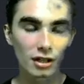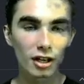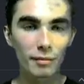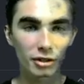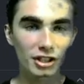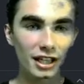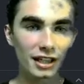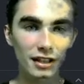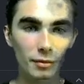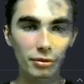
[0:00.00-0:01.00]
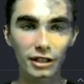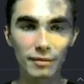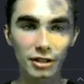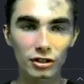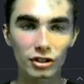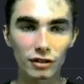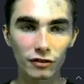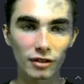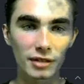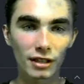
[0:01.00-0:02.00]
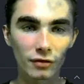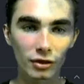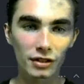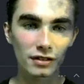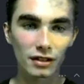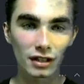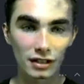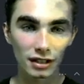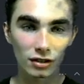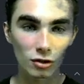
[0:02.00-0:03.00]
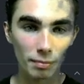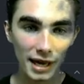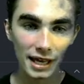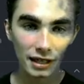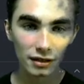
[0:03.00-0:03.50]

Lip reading: But you can't get the pre-image from an invoice until you pay it.